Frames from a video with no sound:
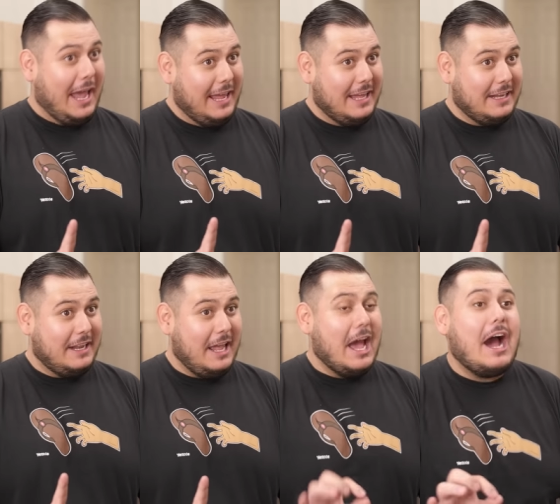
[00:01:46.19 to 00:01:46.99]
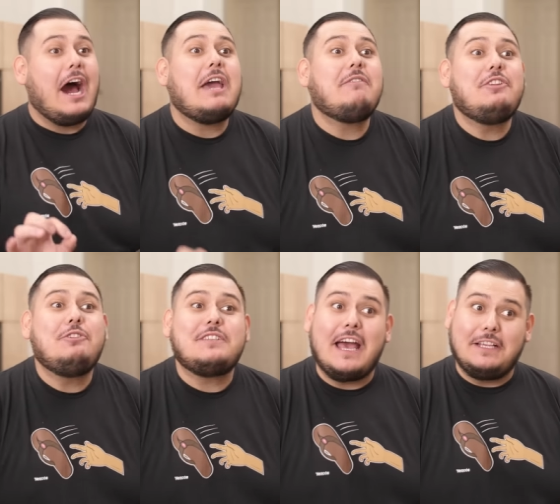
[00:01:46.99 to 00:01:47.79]
and I even
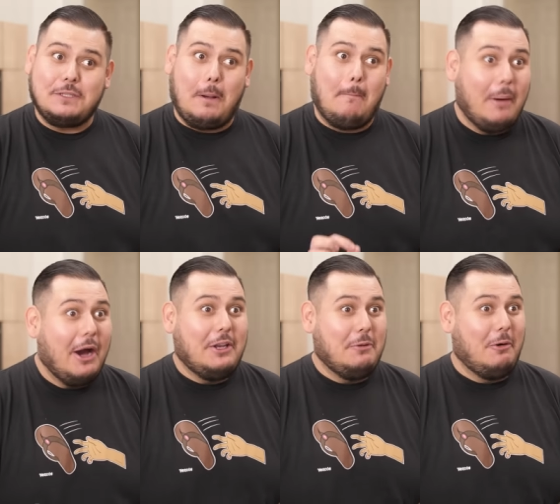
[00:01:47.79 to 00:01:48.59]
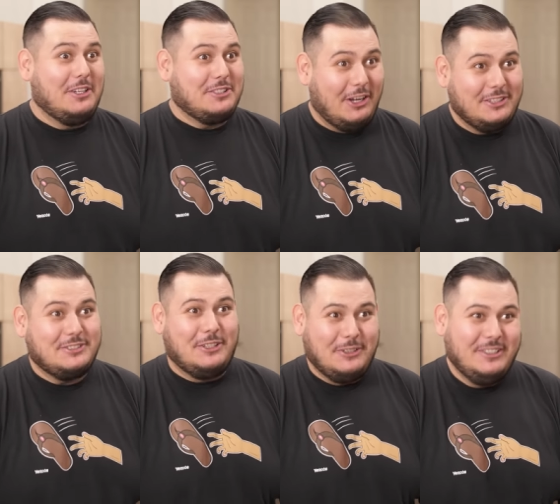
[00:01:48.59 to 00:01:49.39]
use it as a body wash
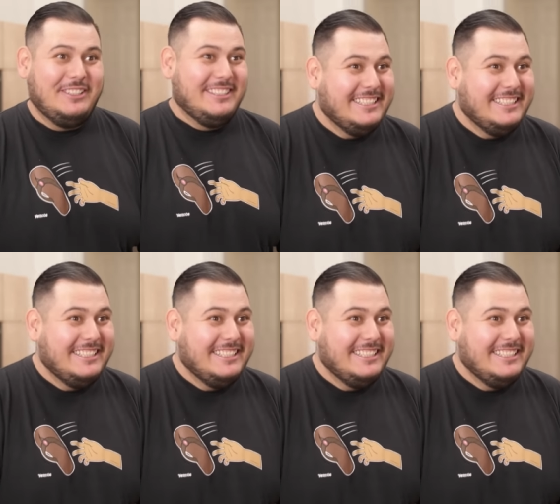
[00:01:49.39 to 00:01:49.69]
also.